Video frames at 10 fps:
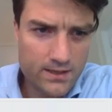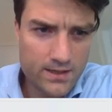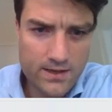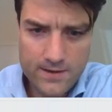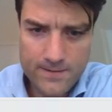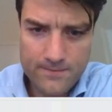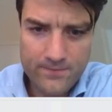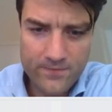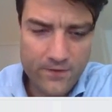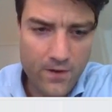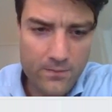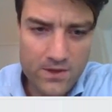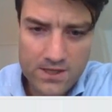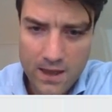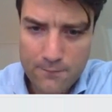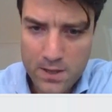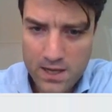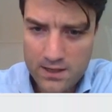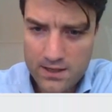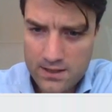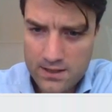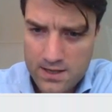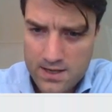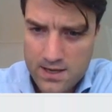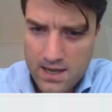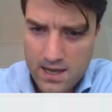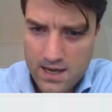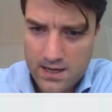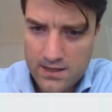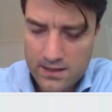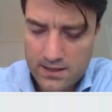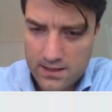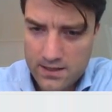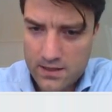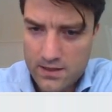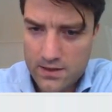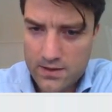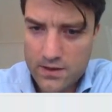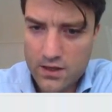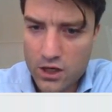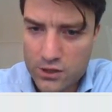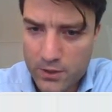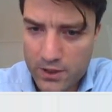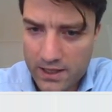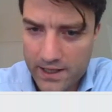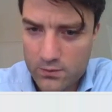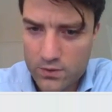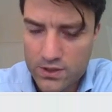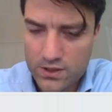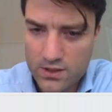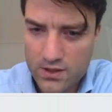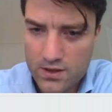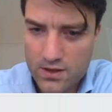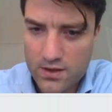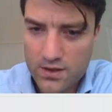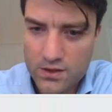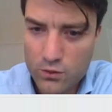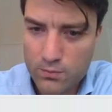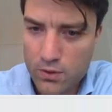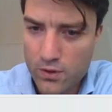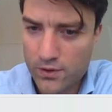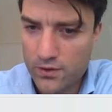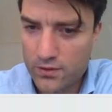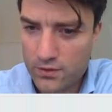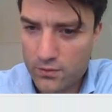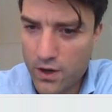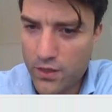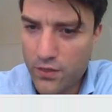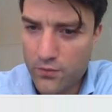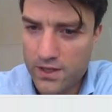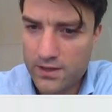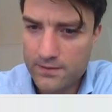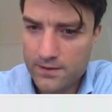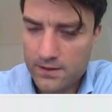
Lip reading: from this campaign, and the cost per click was 0.13.